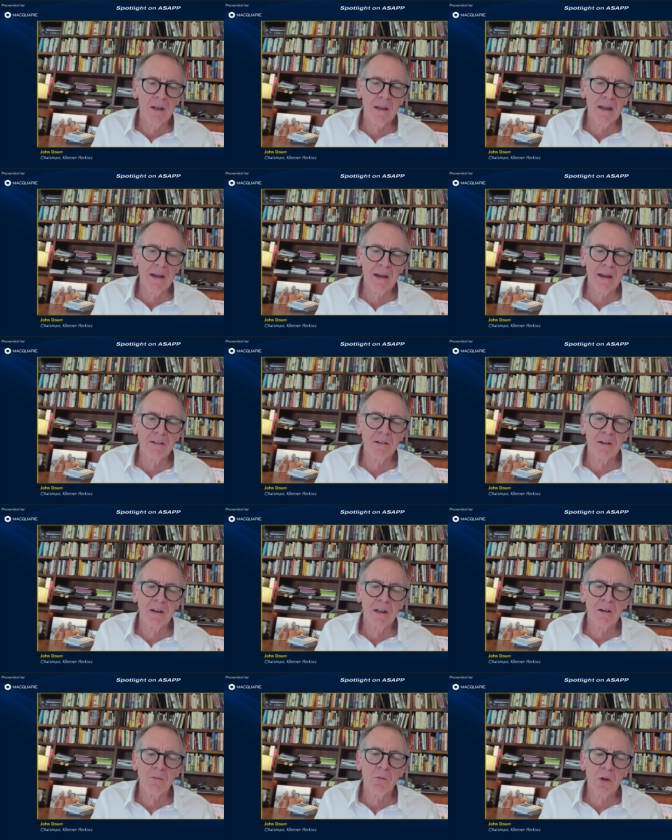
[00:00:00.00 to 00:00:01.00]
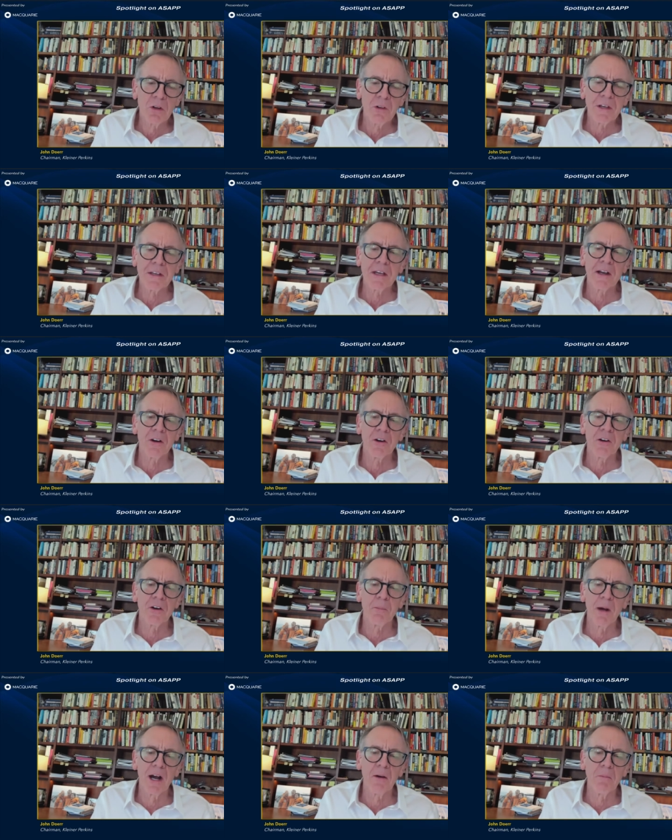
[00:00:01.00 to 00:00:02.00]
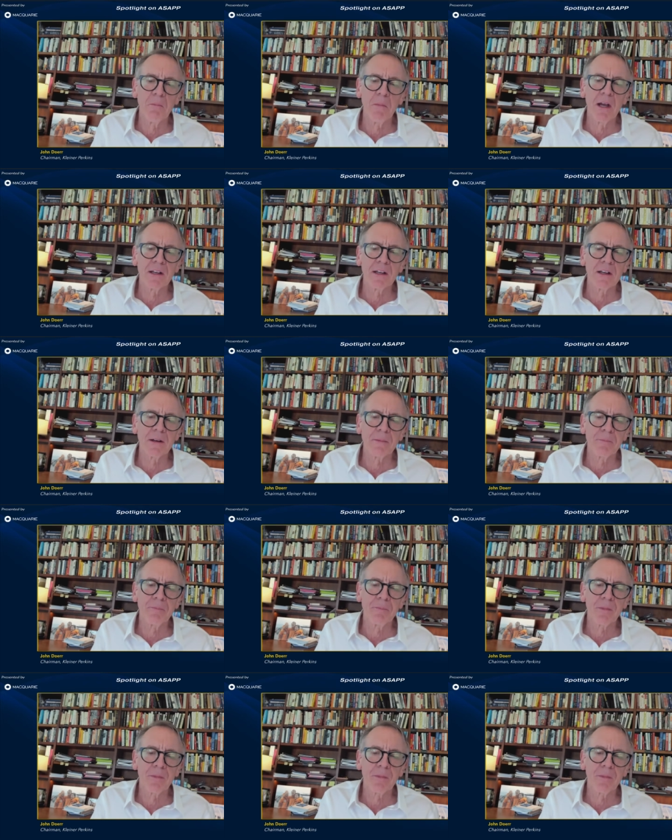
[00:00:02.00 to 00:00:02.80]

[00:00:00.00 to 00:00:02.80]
and really cared about making